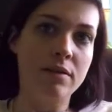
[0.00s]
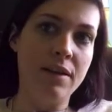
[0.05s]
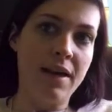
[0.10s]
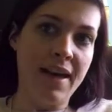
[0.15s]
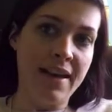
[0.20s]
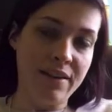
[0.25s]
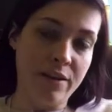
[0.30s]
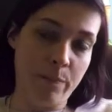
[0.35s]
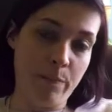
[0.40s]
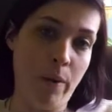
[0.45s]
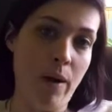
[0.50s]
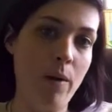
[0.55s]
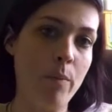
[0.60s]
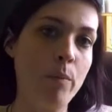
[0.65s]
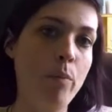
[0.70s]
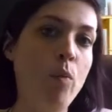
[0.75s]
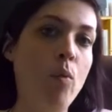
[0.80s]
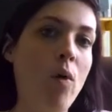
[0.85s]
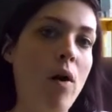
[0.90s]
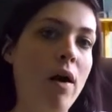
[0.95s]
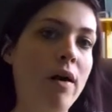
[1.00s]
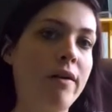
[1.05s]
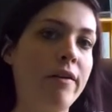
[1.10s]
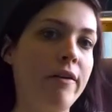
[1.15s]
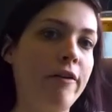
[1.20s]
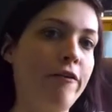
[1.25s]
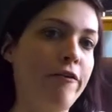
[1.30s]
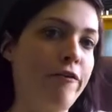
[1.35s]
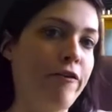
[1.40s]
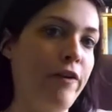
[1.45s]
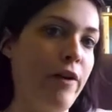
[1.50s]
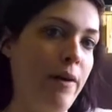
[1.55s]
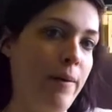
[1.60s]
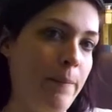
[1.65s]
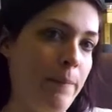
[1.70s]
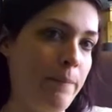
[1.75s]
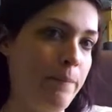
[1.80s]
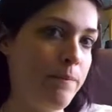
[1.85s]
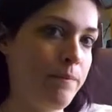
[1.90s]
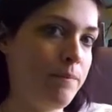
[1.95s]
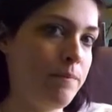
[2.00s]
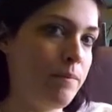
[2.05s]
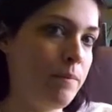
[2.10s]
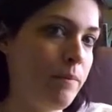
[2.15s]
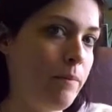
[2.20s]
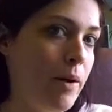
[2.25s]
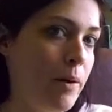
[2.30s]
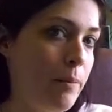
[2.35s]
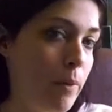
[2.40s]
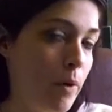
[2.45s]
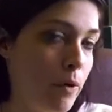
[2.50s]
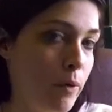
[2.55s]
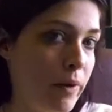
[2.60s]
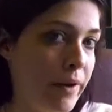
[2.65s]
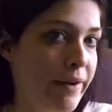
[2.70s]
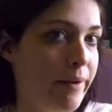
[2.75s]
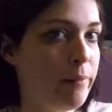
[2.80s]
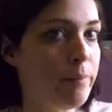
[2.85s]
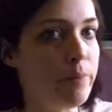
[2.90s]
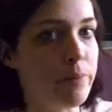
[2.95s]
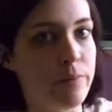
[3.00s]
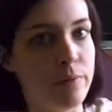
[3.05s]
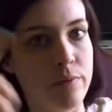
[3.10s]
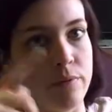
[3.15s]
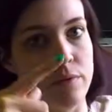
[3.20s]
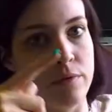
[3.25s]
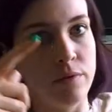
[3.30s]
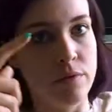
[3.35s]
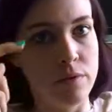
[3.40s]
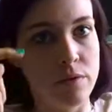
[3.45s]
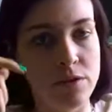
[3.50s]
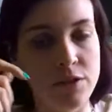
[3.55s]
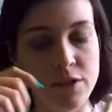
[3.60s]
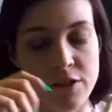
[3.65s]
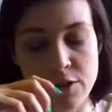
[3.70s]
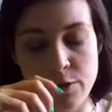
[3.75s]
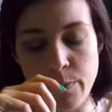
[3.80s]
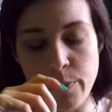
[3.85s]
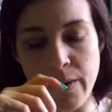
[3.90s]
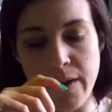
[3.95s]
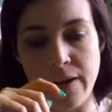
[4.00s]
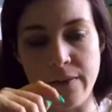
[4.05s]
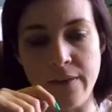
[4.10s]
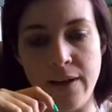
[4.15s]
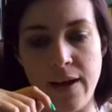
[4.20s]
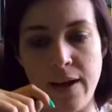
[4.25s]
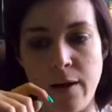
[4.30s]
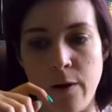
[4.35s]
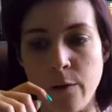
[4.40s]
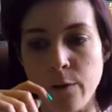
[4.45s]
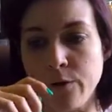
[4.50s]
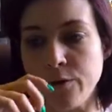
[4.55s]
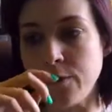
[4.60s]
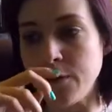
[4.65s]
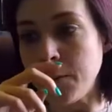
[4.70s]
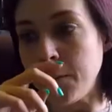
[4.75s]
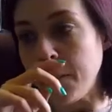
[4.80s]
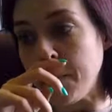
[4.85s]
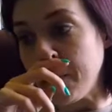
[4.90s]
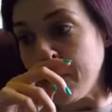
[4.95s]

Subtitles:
had to pump water from my boat ramp to spray on the house.